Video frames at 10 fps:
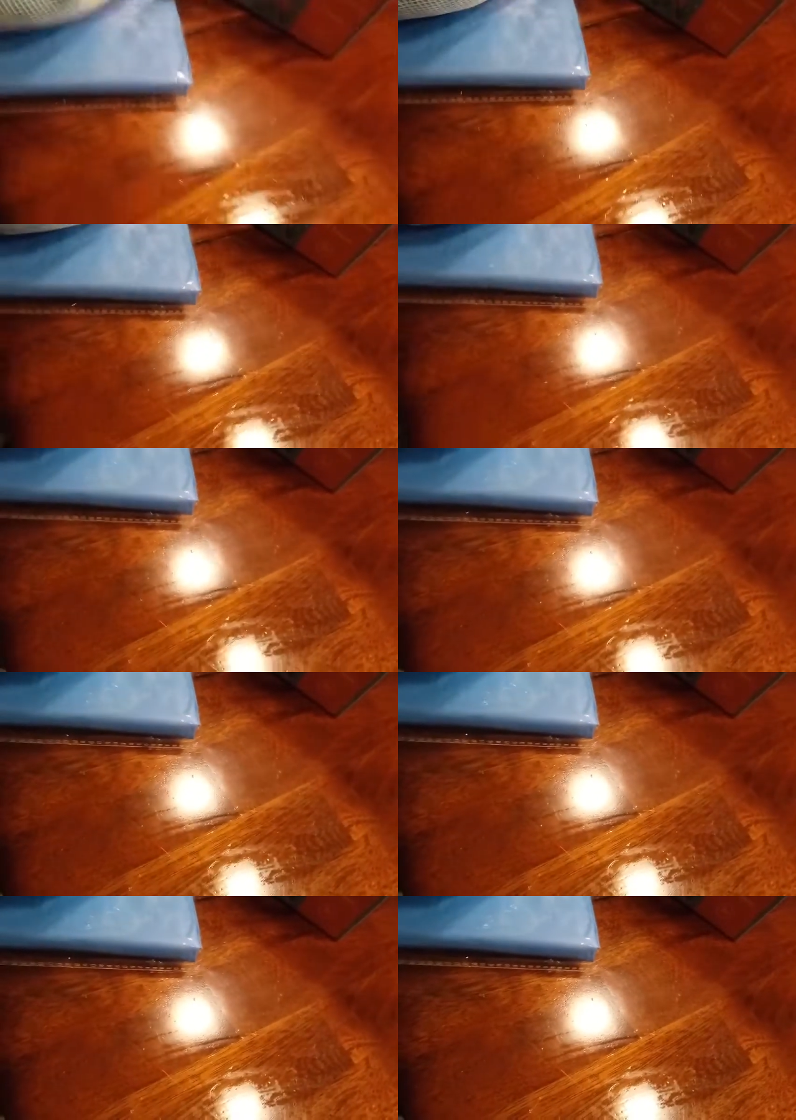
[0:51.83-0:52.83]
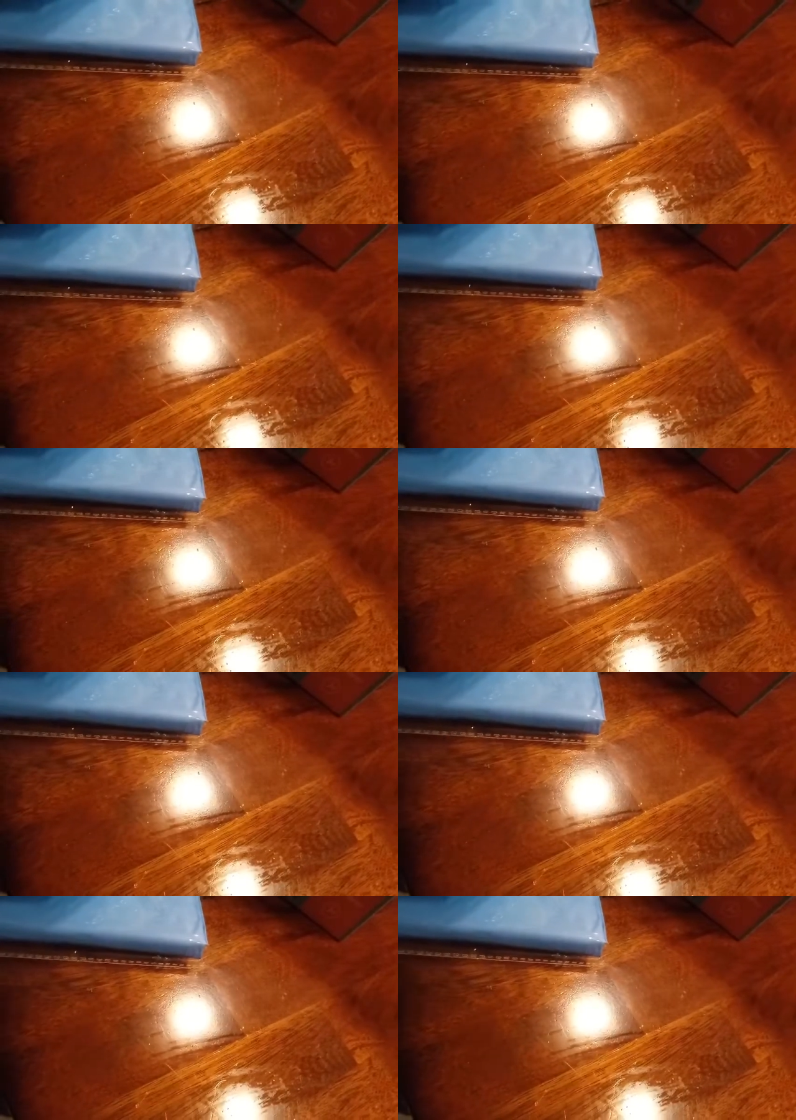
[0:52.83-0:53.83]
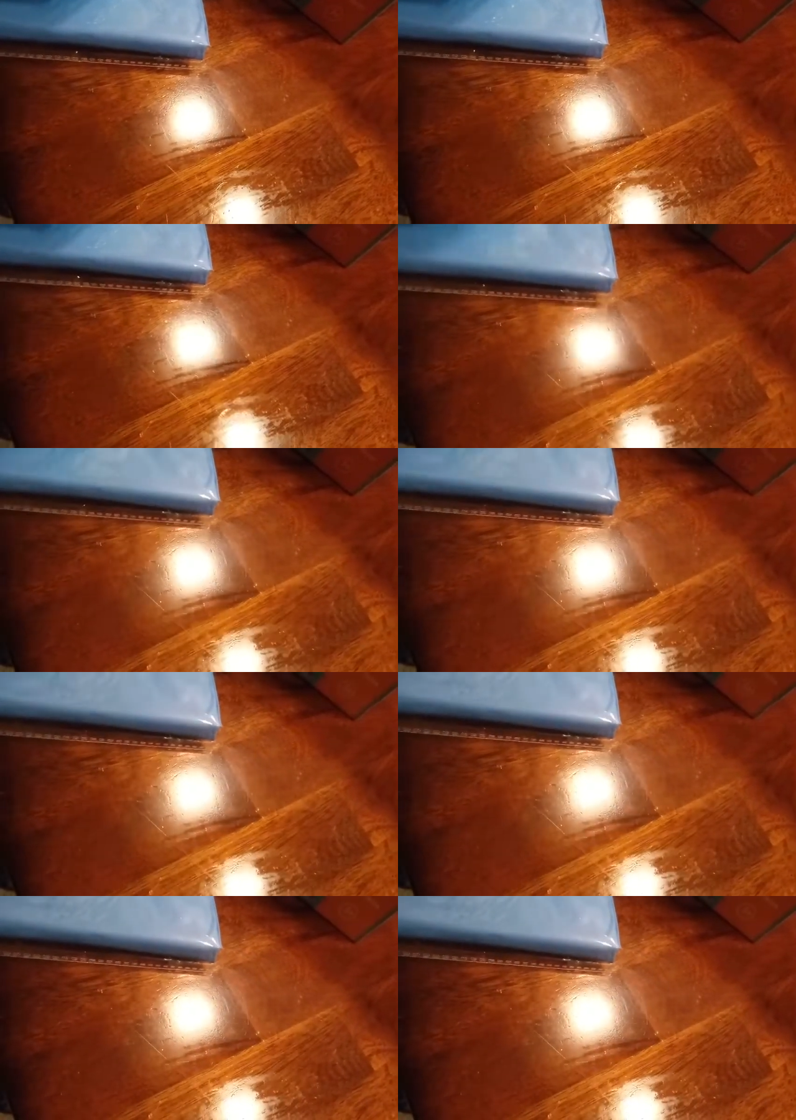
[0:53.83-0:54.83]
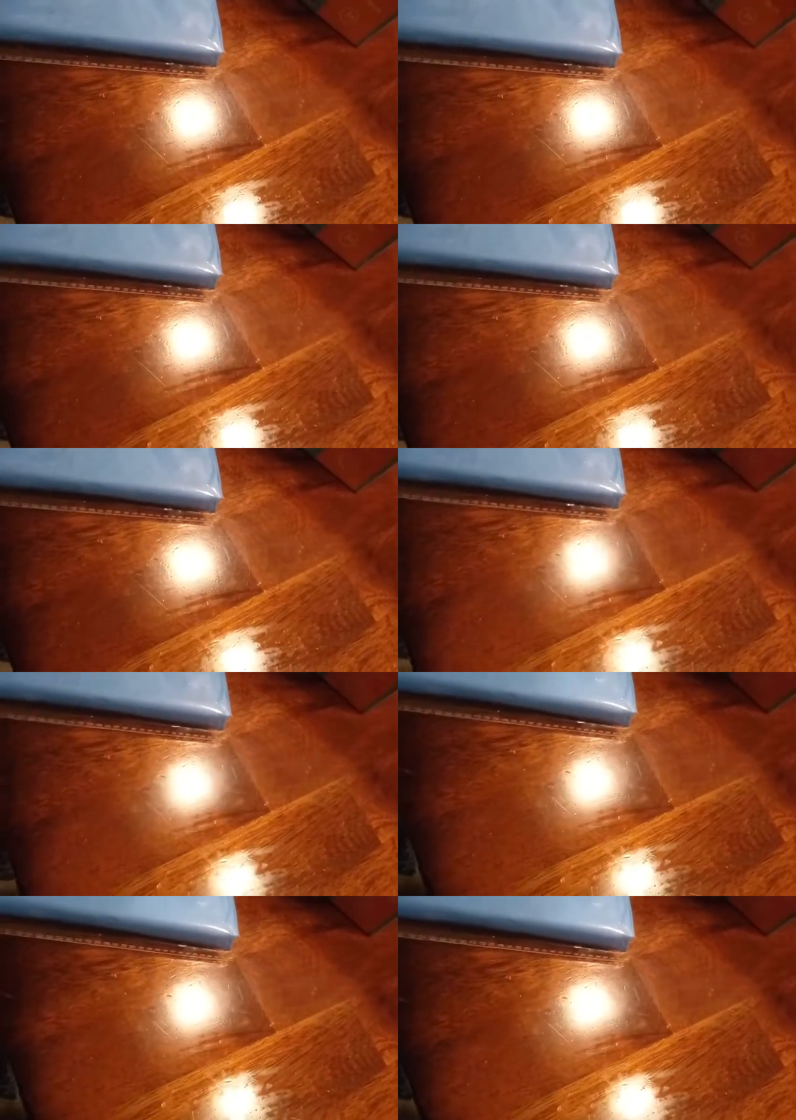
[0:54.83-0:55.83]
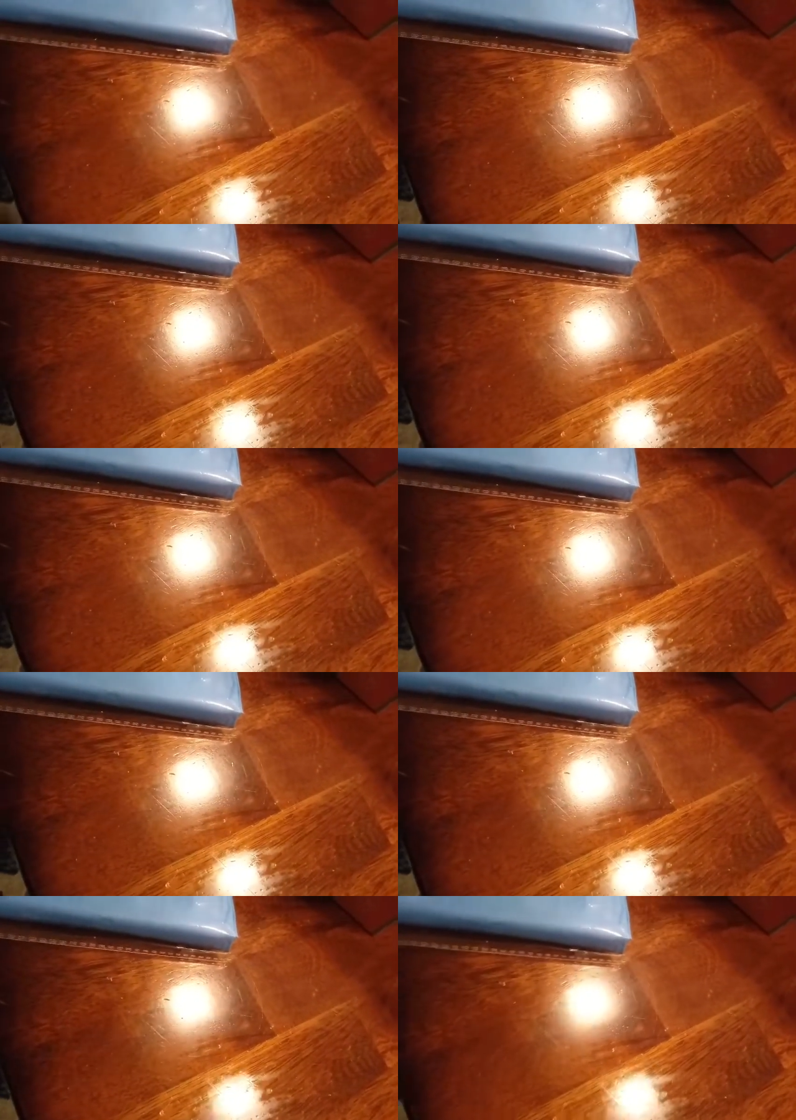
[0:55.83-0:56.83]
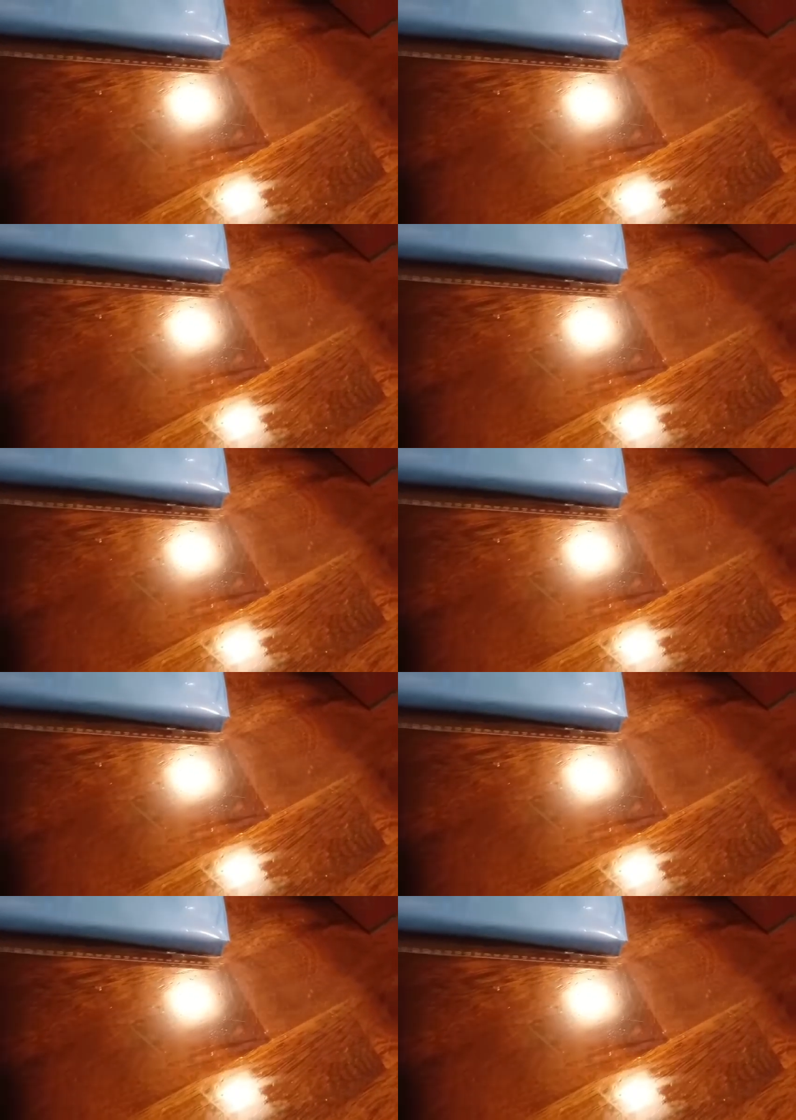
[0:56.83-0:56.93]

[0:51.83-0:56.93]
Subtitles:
Nobody's mouth can be seen.